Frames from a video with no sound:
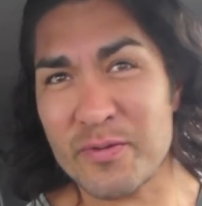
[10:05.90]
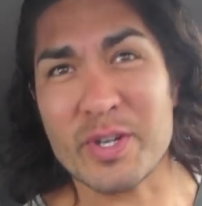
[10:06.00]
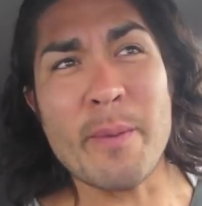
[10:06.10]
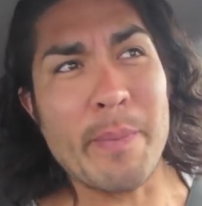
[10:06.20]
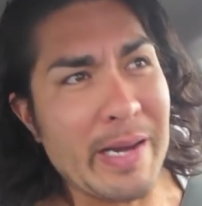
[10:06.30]

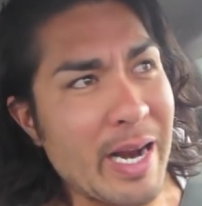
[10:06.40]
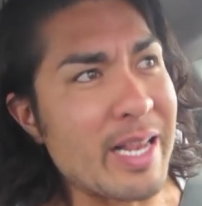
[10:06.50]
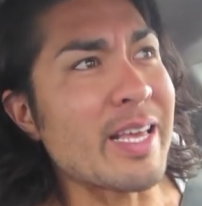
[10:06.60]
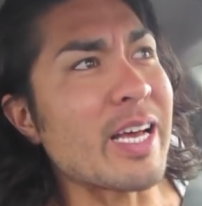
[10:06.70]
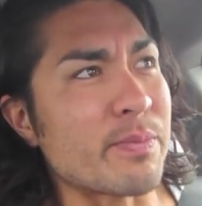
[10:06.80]
Forget
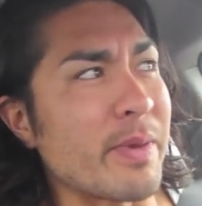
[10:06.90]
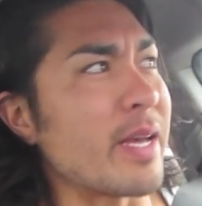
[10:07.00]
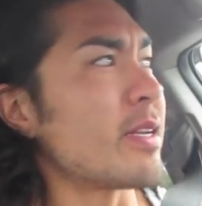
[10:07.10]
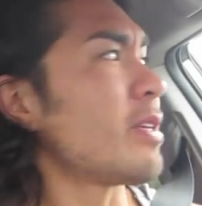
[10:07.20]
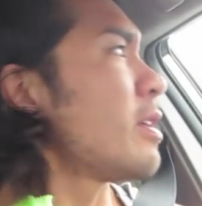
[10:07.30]
P90X,
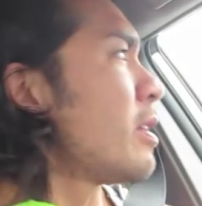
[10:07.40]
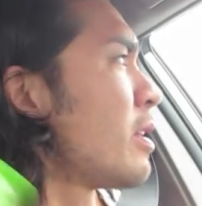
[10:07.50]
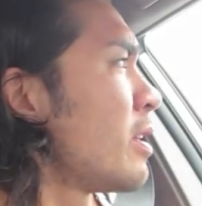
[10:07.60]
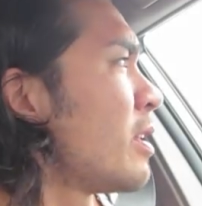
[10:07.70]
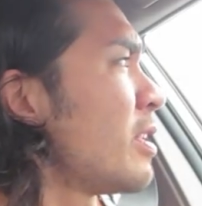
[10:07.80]
man.
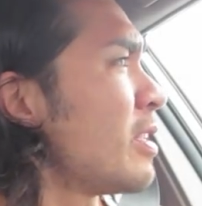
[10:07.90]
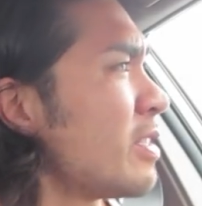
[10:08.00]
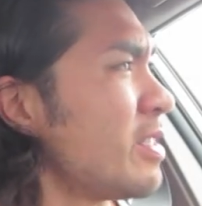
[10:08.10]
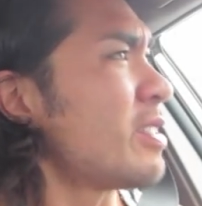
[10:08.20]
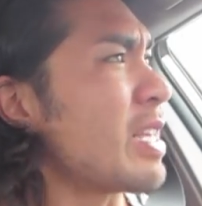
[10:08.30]

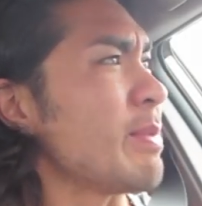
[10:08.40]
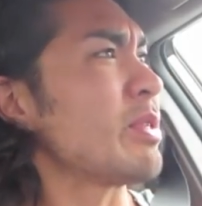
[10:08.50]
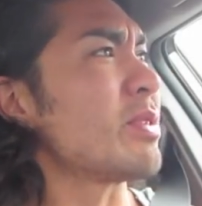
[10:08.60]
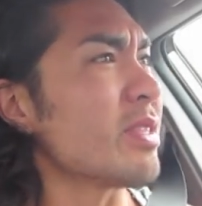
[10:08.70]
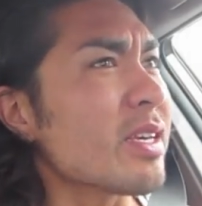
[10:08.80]
Just keep
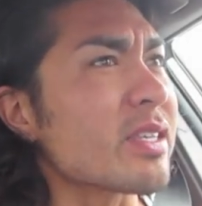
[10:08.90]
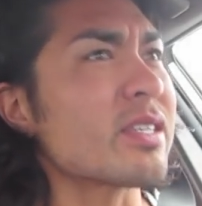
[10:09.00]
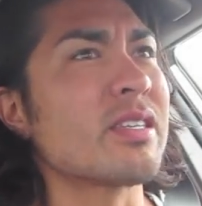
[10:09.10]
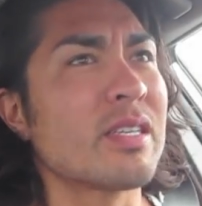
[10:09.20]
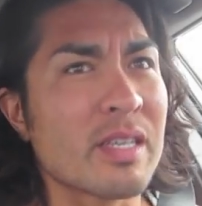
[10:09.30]
doing
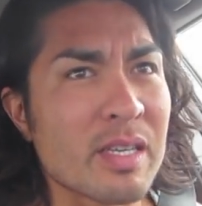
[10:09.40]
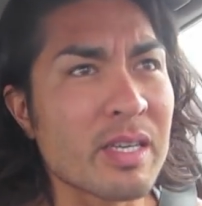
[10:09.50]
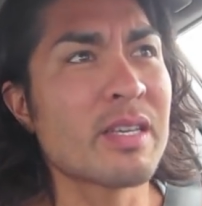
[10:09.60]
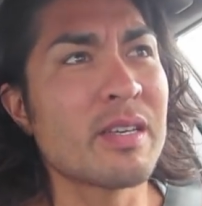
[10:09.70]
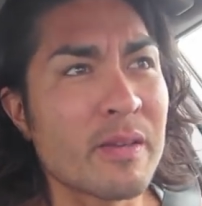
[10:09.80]
this.
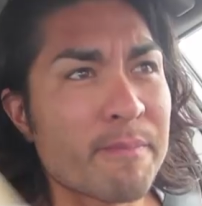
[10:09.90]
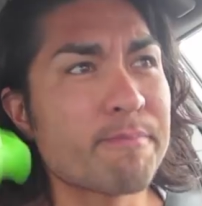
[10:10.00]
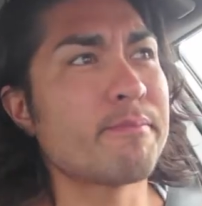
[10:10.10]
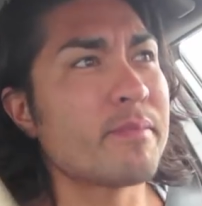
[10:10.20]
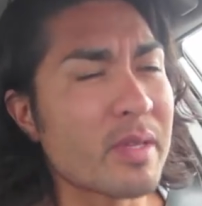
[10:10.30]

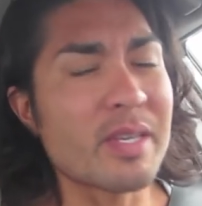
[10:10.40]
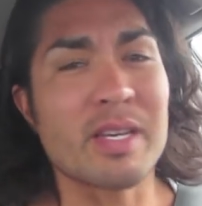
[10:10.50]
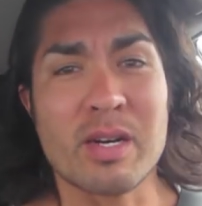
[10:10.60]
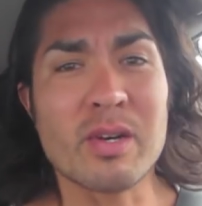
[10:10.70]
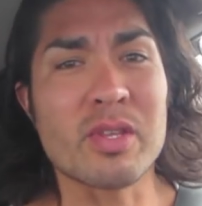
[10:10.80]
You
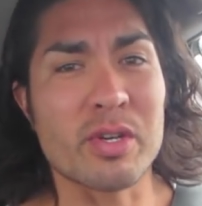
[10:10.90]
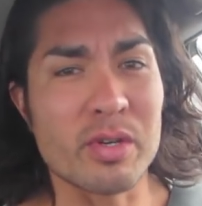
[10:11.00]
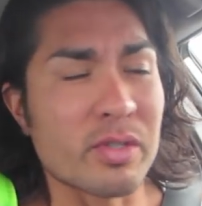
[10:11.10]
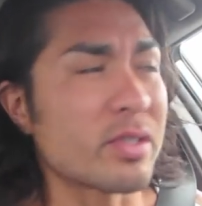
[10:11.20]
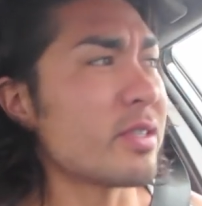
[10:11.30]
get all the
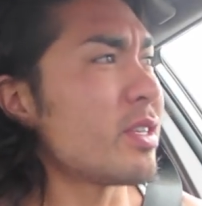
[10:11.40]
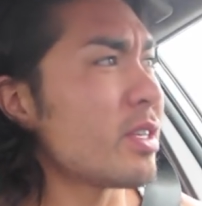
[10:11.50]
girls.